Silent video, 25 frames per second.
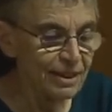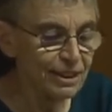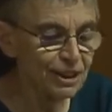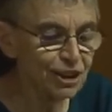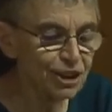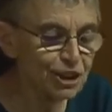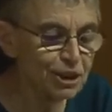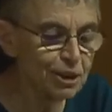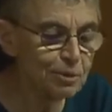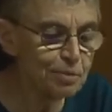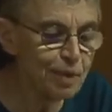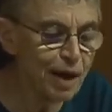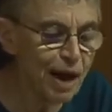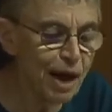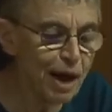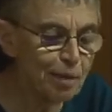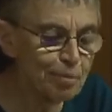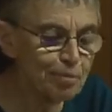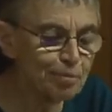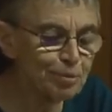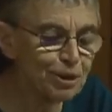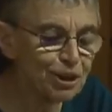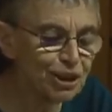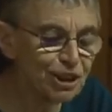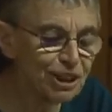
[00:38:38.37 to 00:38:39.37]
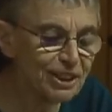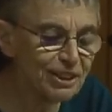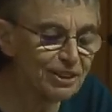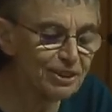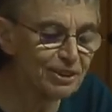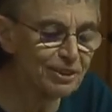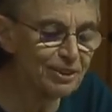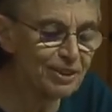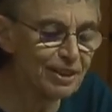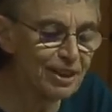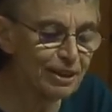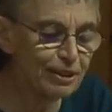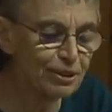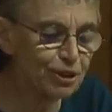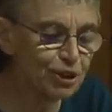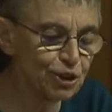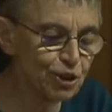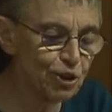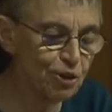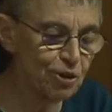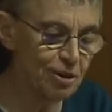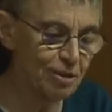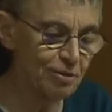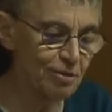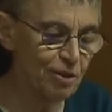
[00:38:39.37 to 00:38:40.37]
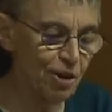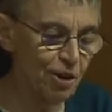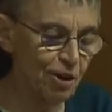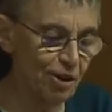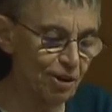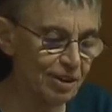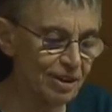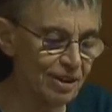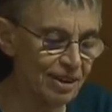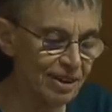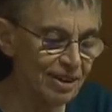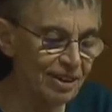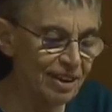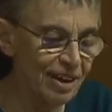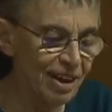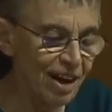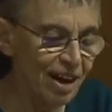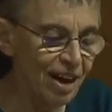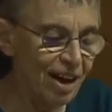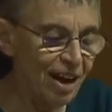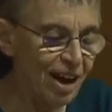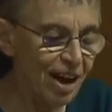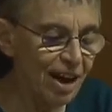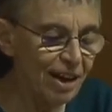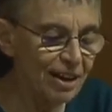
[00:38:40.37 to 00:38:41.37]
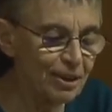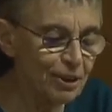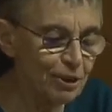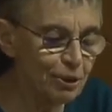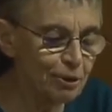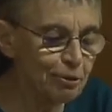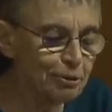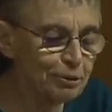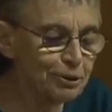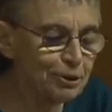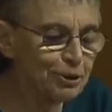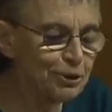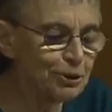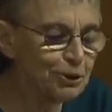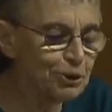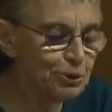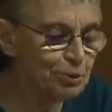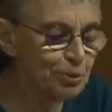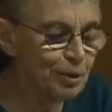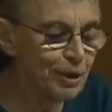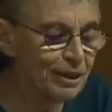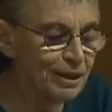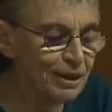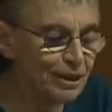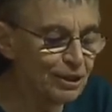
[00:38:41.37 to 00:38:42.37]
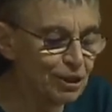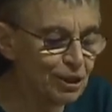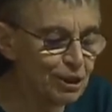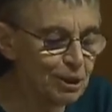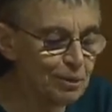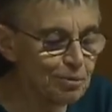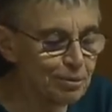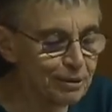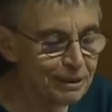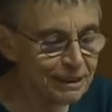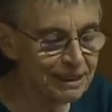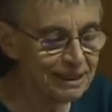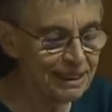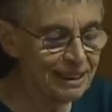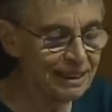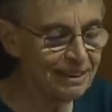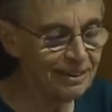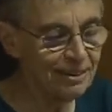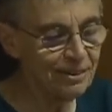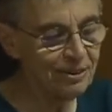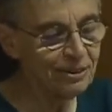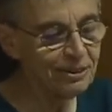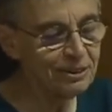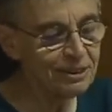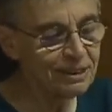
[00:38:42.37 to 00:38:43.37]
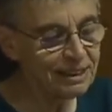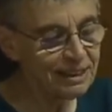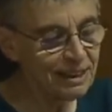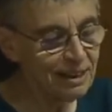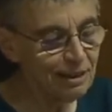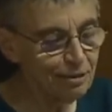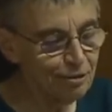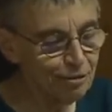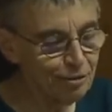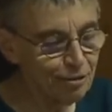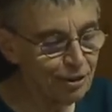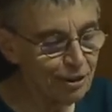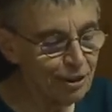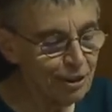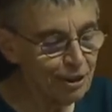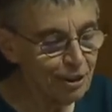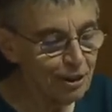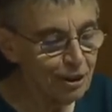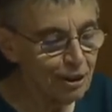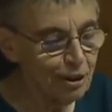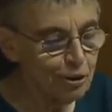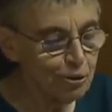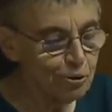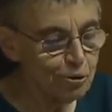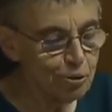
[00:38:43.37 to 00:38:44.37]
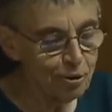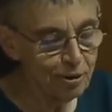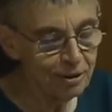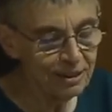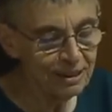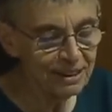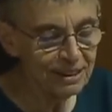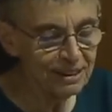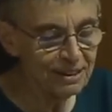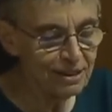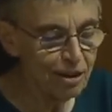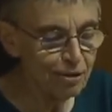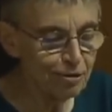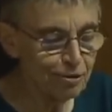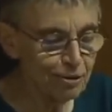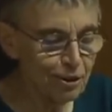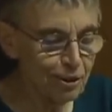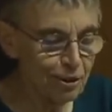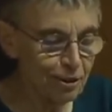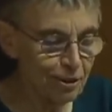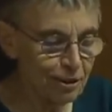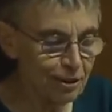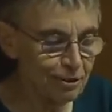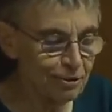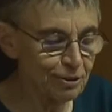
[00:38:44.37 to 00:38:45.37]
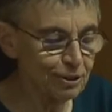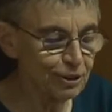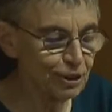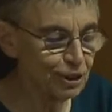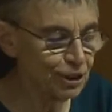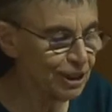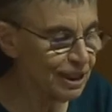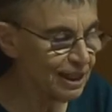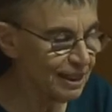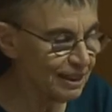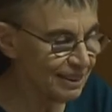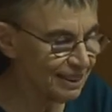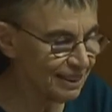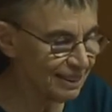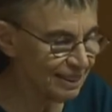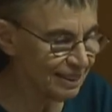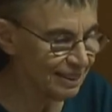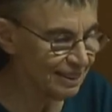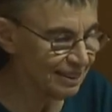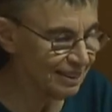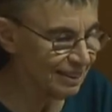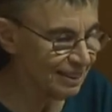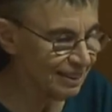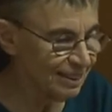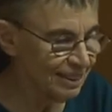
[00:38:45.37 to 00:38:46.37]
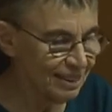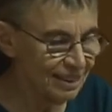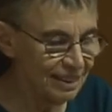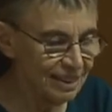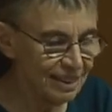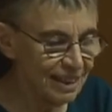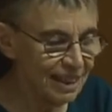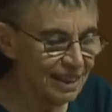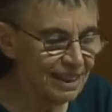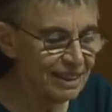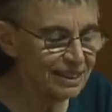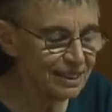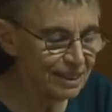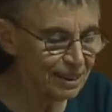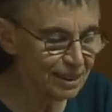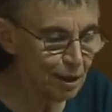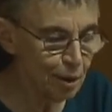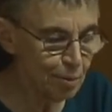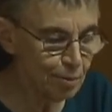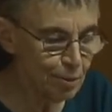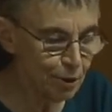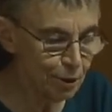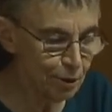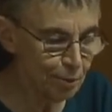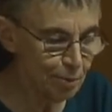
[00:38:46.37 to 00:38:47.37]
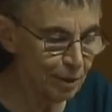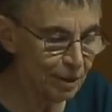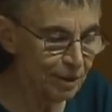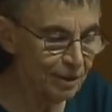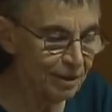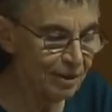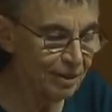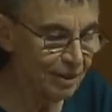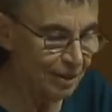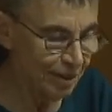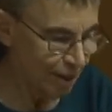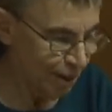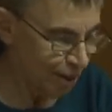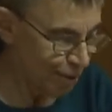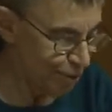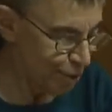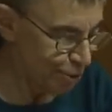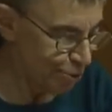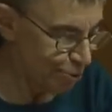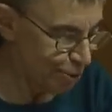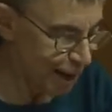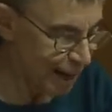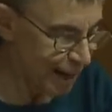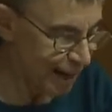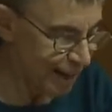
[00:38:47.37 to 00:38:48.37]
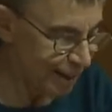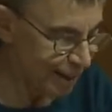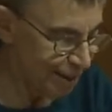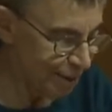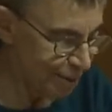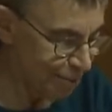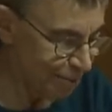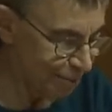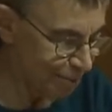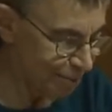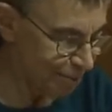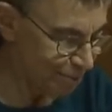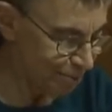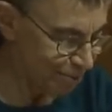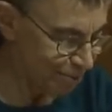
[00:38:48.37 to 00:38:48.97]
The Shabab cheered their Joan of Arc. On YouTube, she preceded herself toward the dovecoat of her chest in a suburb of the rain.